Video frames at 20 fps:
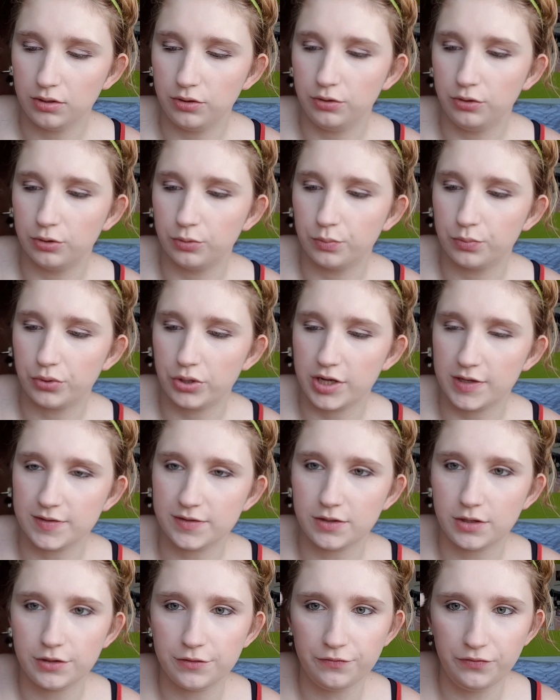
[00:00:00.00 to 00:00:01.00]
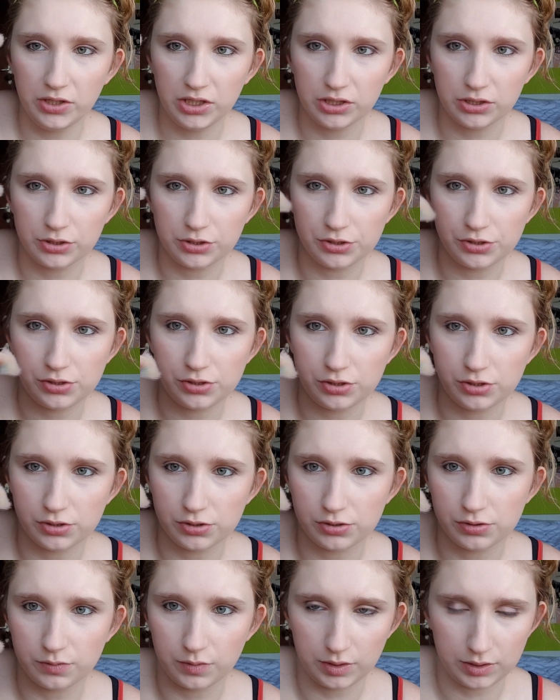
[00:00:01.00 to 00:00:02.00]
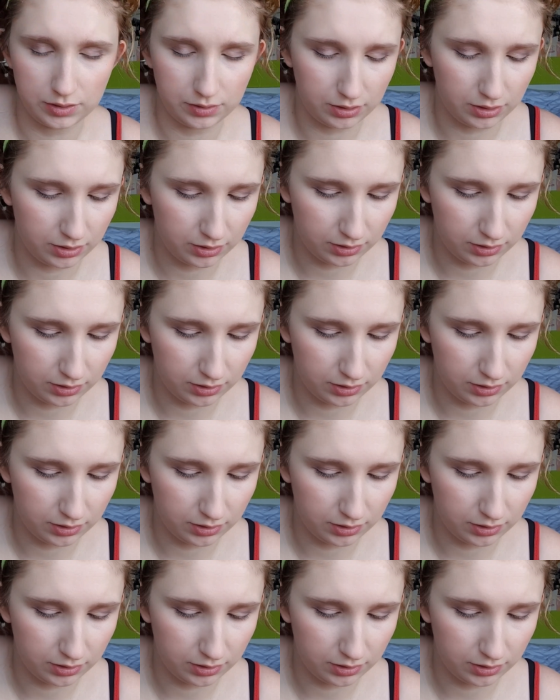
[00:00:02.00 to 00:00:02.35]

you know, press our fingers just so it